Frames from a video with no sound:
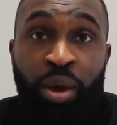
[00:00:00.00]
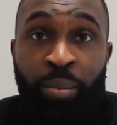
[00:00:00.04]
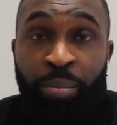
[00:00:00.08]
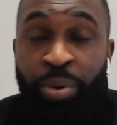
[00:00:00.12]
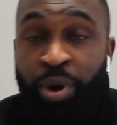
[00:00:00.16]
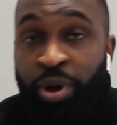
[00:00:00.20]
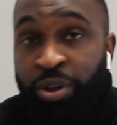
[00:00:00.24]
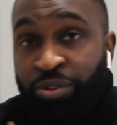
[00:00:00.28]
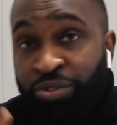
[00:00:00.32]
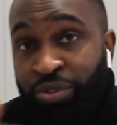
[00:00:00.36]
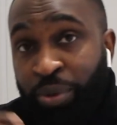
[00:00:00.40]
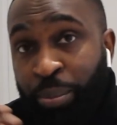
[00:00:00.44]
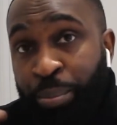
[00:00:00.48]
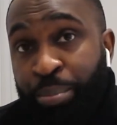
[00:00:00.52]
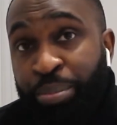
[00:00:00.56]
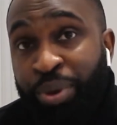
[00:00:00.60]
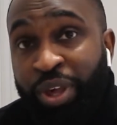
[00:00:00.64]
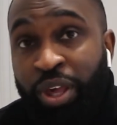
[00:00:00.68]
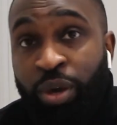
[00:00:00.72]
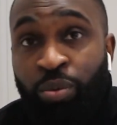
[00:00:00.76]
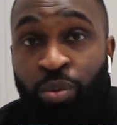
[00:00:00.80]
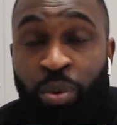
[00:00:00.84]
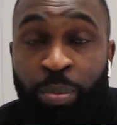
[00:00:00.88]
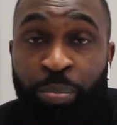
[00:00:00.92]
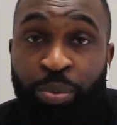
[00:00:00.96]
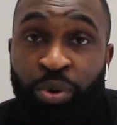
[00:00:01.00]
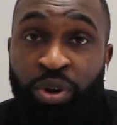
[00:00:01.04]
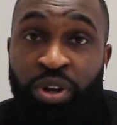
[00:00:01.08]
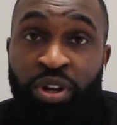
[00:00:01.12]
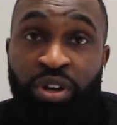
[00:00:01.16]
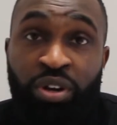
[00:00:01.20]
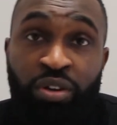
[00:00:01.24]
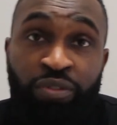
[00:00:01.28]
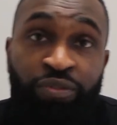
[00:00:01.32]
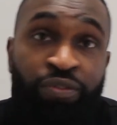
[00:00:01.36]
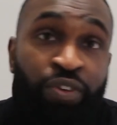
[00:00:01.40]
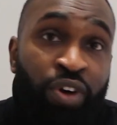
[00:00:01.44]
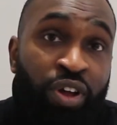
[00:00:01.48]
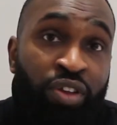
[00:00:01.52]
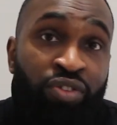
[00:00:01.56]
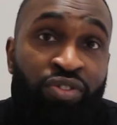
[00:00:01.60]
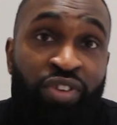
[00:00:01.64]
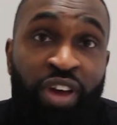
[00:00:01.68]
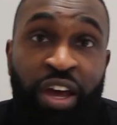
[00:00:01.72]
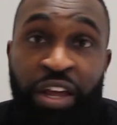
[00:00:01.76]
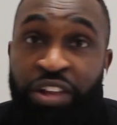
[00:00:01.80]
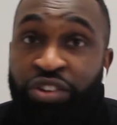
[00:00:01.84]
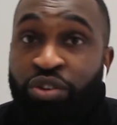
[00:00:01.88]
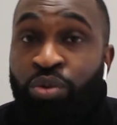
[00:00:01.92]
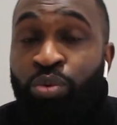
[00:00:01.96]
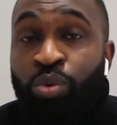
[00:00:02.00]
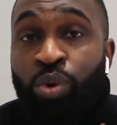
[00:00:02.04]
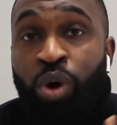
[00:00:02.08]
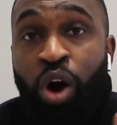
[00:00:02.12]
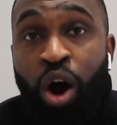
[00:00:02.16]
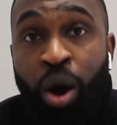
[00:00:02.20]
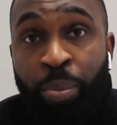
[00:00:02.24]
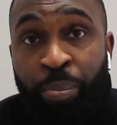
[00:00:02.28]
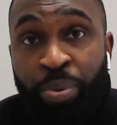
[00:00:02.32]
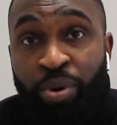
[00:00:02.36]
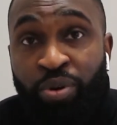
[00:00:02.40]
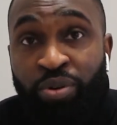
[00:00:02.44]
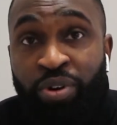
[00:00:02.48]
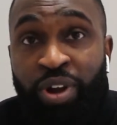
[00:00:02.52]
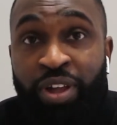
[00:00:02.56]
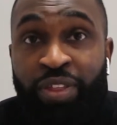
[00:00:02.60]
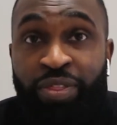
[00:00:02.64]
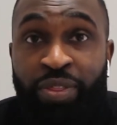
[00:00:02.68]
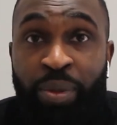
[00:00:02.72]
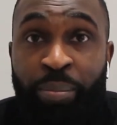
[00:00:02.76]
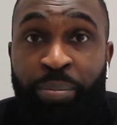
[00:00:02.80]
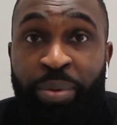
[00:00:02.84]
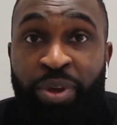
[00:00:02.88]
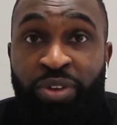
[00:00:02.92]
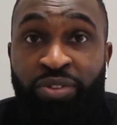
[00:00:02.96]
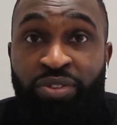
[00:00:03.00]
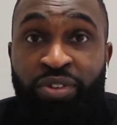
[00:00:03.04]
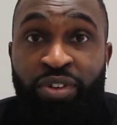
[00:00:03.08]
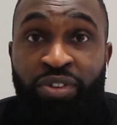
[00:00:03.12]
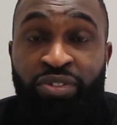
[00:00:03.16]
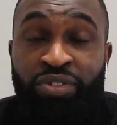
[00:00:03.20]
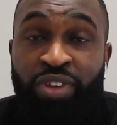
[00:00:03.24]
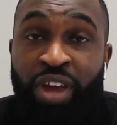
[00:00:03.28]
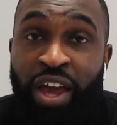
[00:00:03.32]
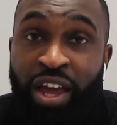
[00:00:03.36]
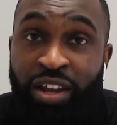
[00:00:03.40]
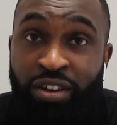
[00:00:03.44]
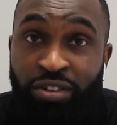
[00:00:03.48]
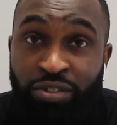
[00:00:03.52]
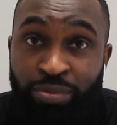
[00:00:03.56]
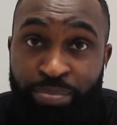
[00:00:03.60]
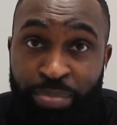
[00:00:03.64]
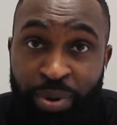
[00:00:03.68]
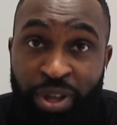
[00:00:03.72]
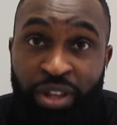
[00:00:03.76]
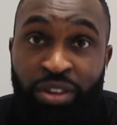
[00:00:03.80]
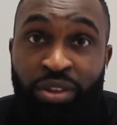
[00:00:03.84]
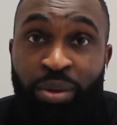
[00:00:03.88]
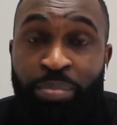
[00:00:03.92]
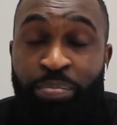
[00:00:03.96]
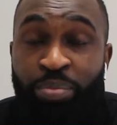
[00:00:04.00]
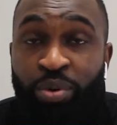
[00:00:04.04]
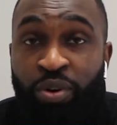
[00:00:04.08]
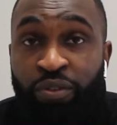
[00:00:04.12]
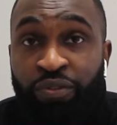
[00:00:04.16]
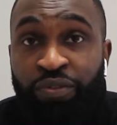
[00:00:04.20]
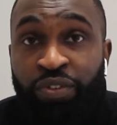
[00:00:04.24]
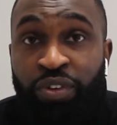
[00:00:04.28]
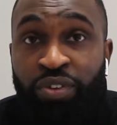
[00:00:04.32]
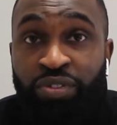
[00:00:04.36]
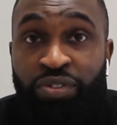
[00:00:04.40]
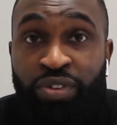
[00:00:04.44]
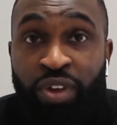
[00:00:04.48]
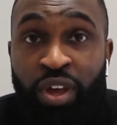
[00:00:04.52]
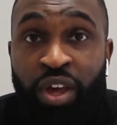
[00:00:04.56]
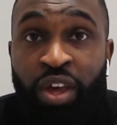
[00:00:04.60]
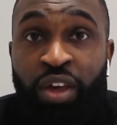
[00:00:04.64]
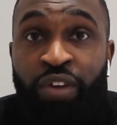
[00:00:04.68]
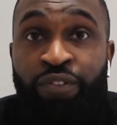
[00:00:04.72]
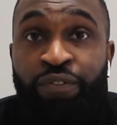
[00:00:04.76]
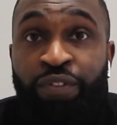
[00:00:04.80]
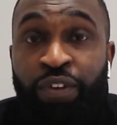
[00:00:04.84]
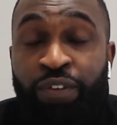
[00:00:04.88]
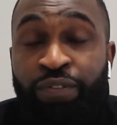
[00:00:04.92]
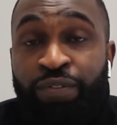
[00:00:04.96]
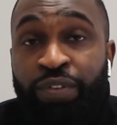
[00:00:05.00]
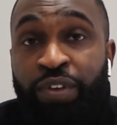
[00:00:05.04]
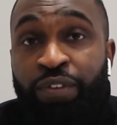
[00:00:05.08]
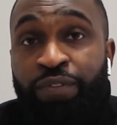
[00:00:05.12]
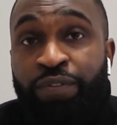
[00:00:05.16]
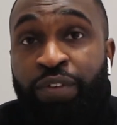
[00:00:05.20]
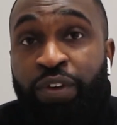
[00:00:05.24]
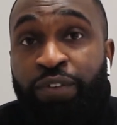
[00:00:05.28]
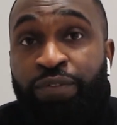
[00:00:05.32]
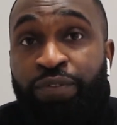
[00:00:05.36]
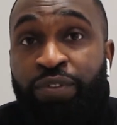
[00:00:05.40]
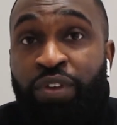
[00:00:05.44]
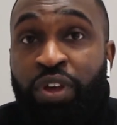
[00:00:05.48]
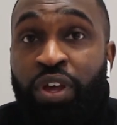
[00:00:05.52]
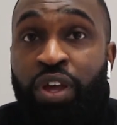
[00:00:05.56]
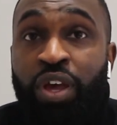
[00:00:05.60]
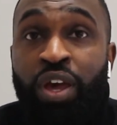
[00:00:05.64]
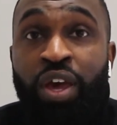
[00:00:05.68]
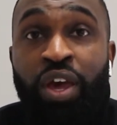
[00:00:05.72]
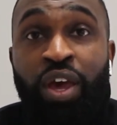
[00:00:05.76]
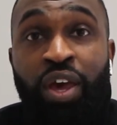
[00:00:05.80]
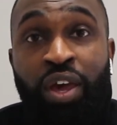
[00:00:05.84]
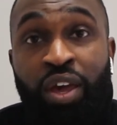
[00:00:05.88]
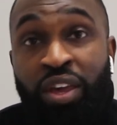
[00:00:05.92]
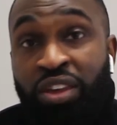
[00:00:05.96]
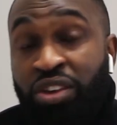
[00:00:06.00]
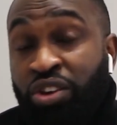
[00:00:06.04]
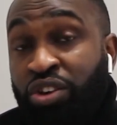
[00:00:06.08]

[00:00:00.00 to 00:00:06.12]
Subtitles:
Person B will put in the funds and you will operate the business and split the profits 50-50.